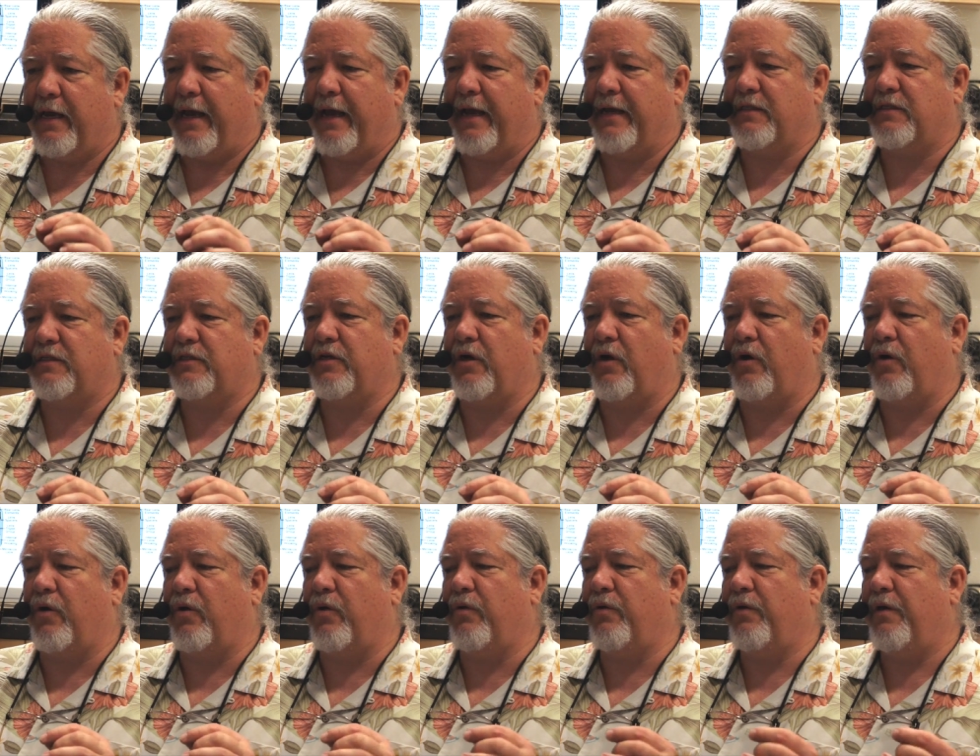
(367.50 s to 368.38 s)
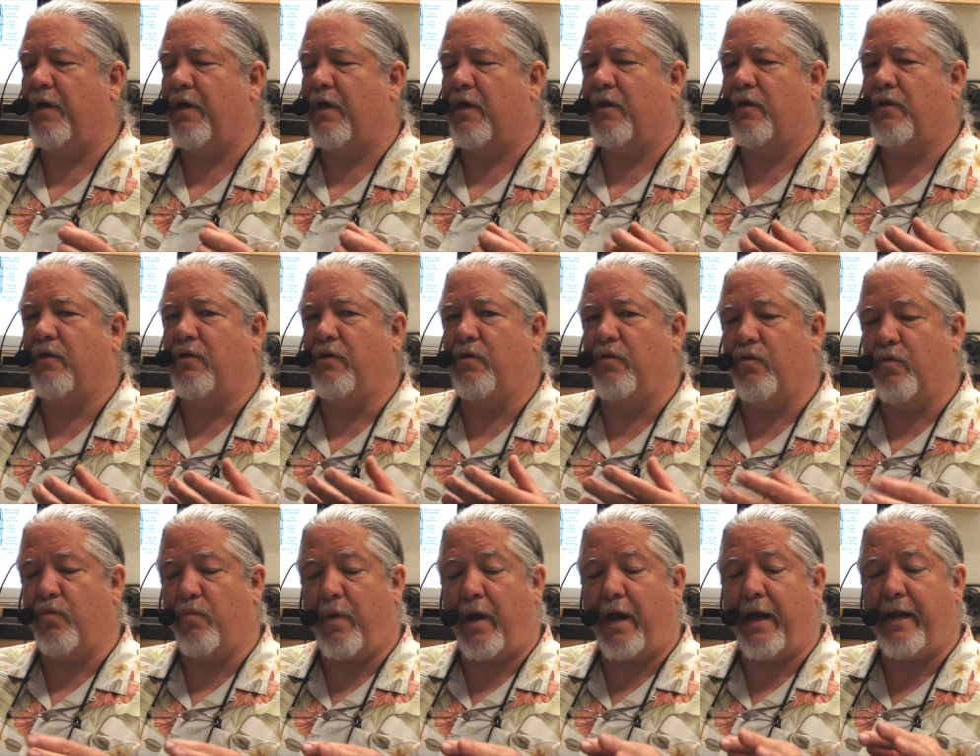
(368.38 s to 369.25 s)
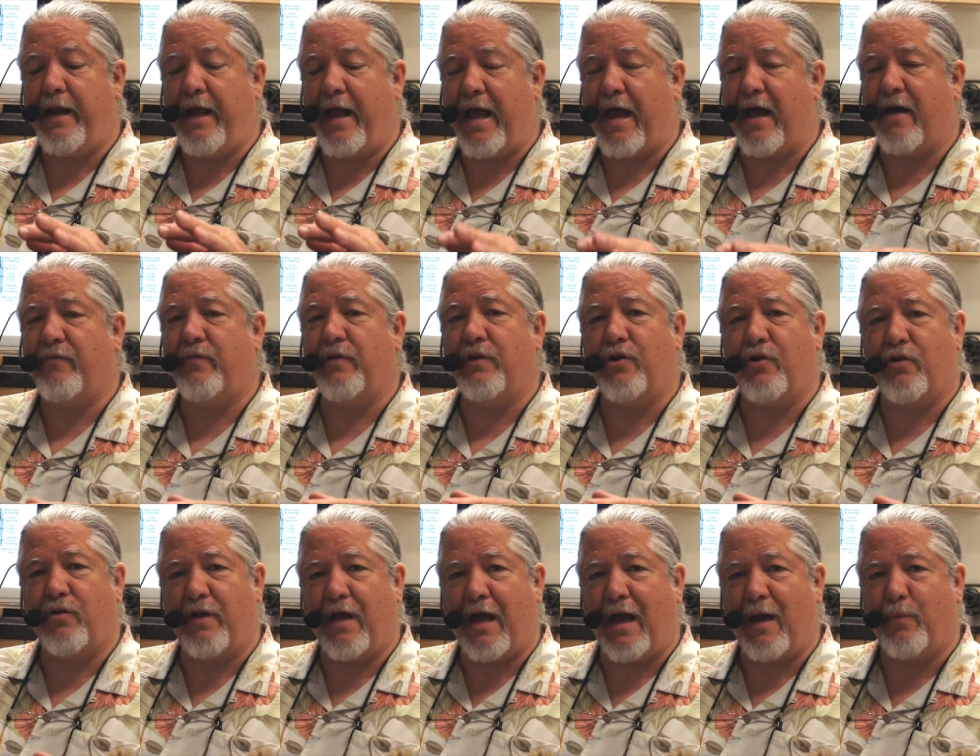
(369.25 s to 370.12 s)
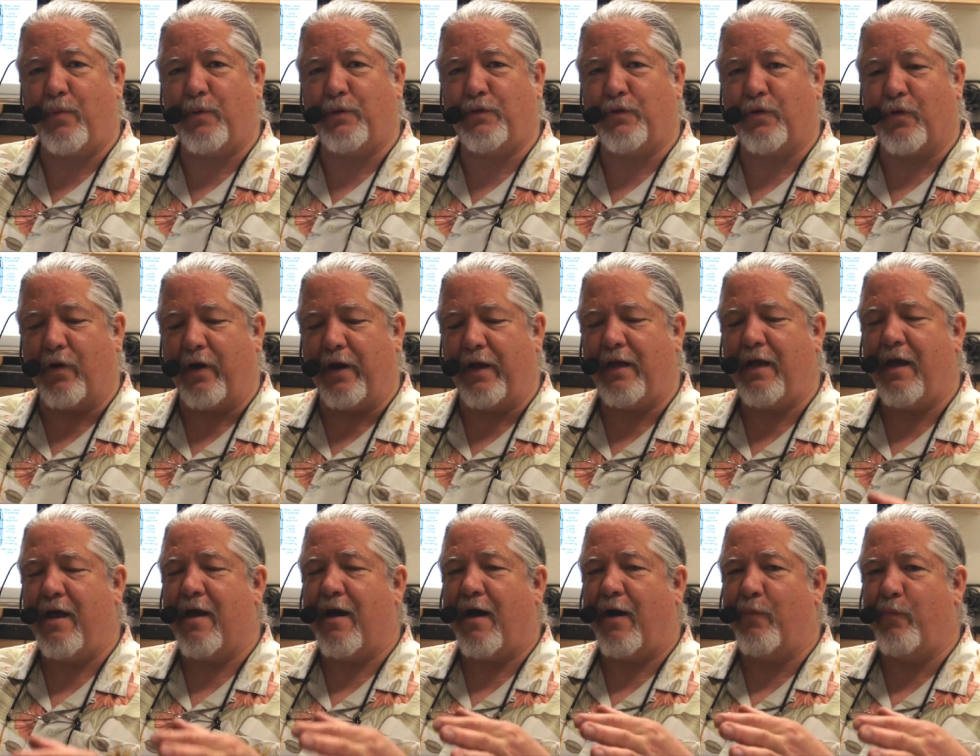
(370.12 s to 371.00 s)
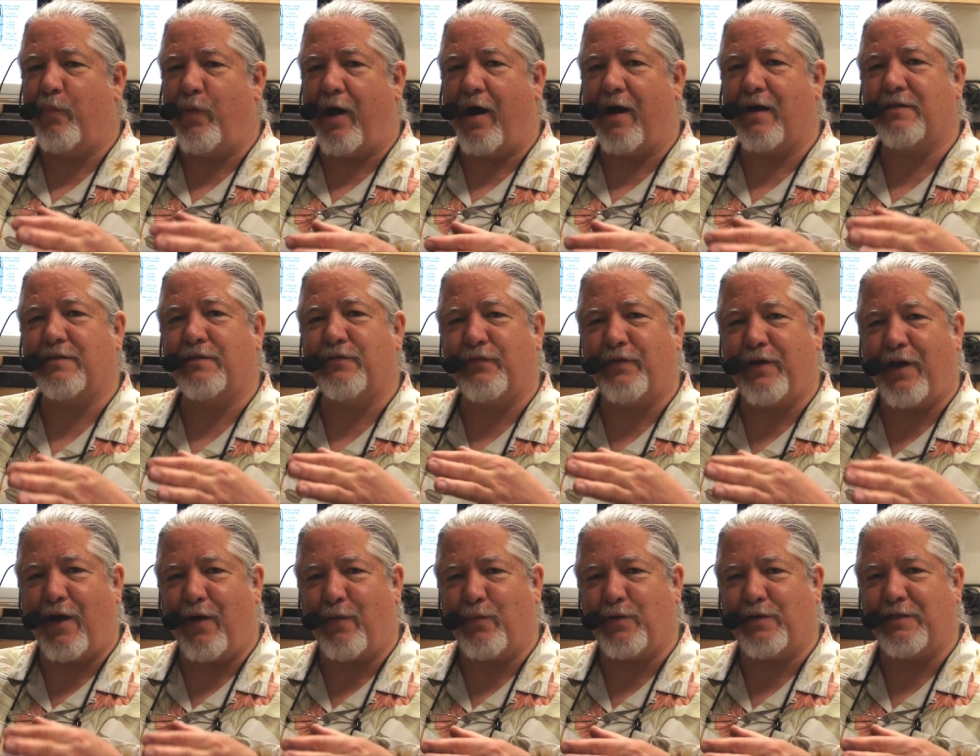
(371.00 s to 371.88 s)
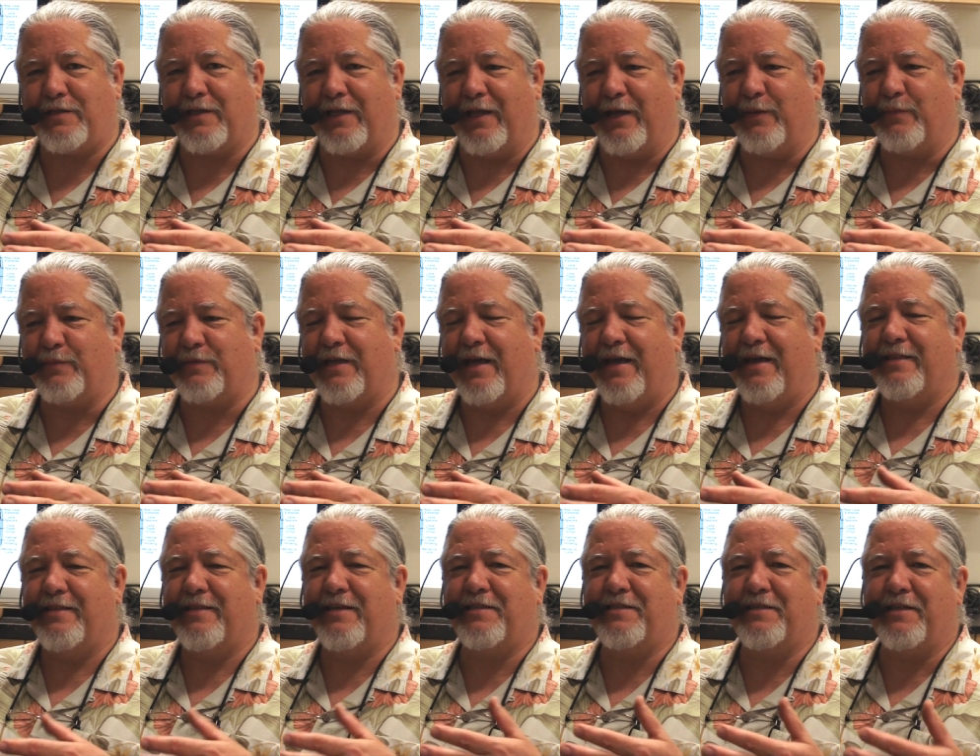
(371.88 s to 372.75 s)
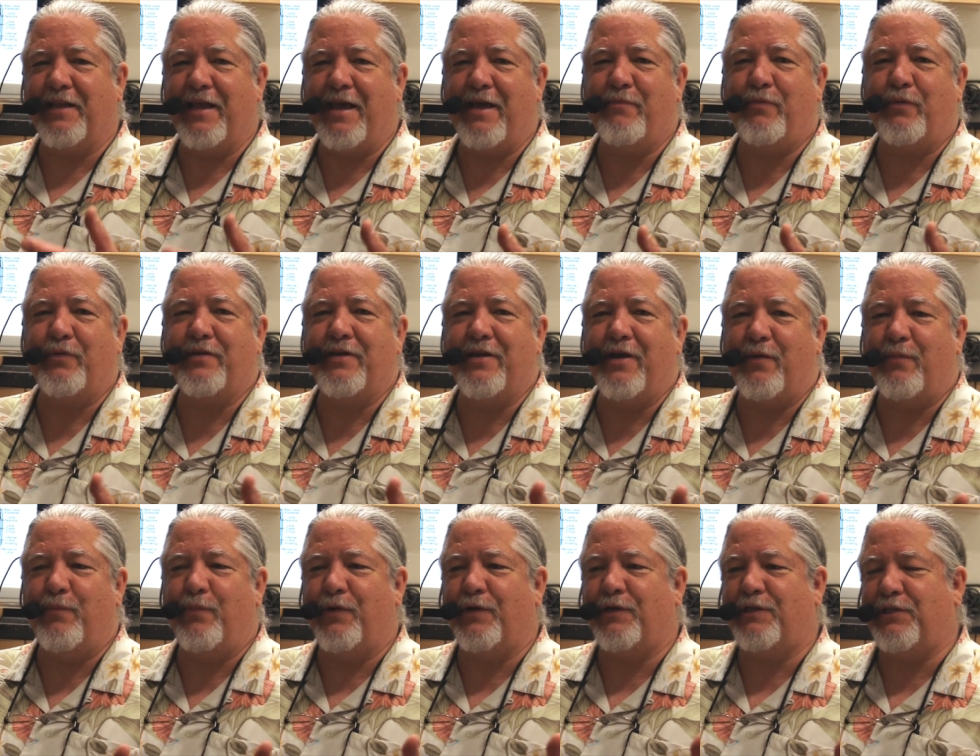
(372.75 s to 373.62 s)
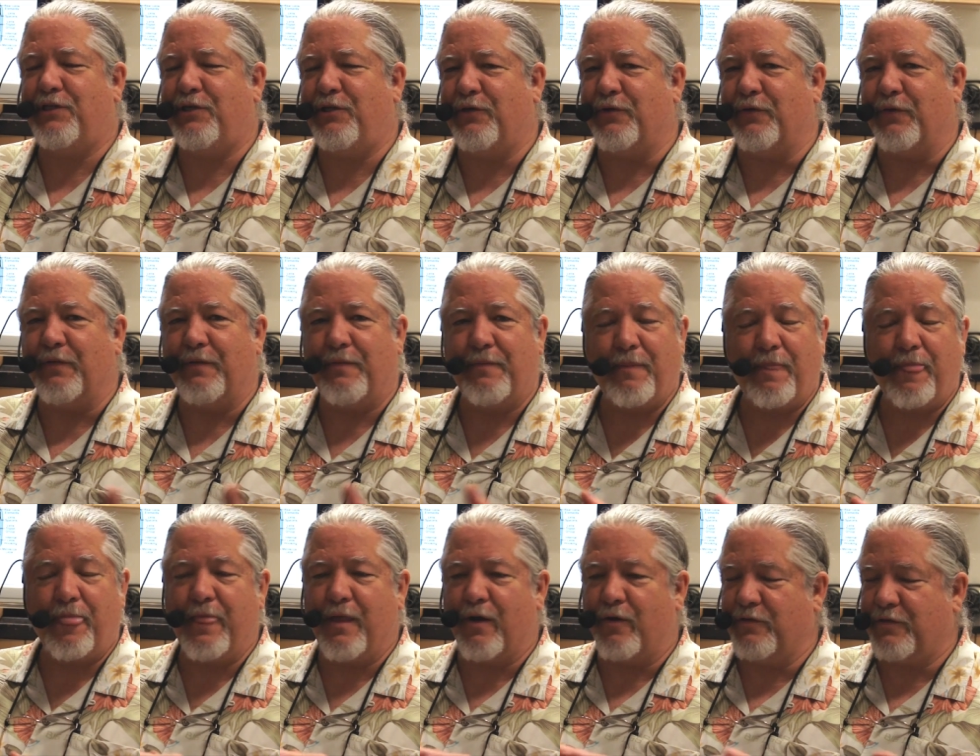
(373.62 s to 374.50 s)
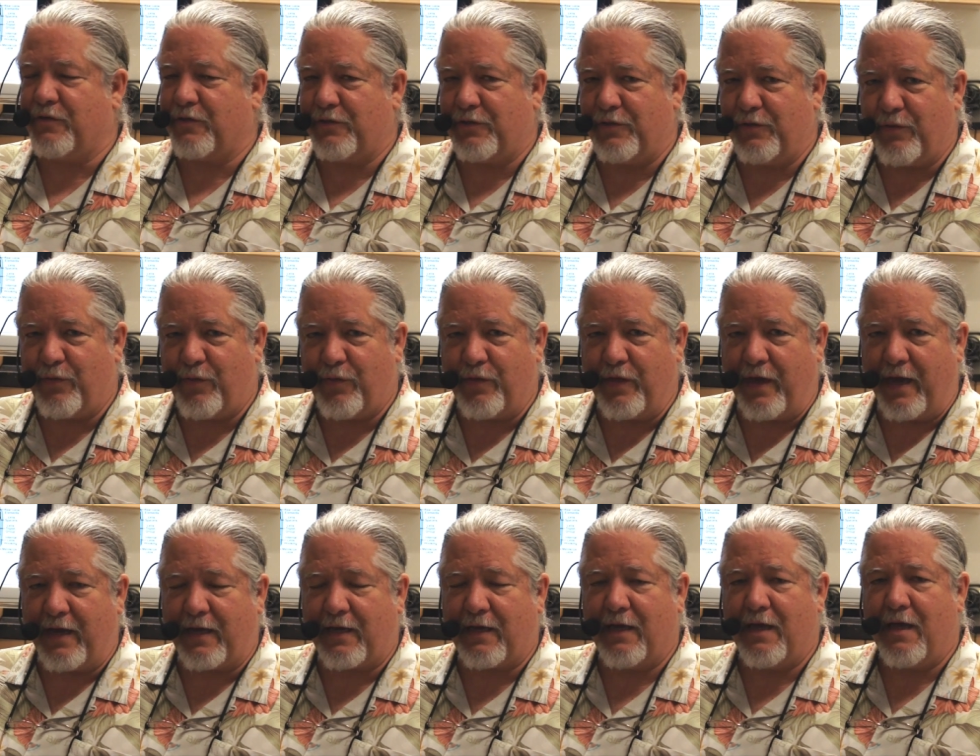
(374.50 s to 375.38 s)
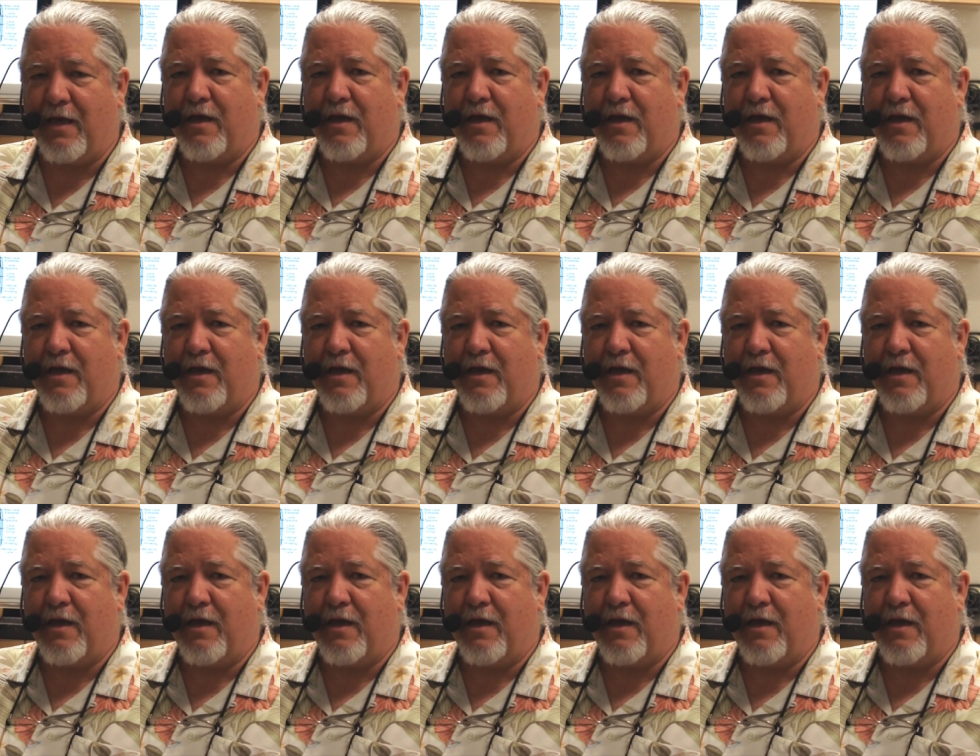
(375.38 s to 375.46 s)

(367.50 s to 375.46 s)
And so you might have in your laboratory a box of cover slips that's labeled number two. Those are too thick.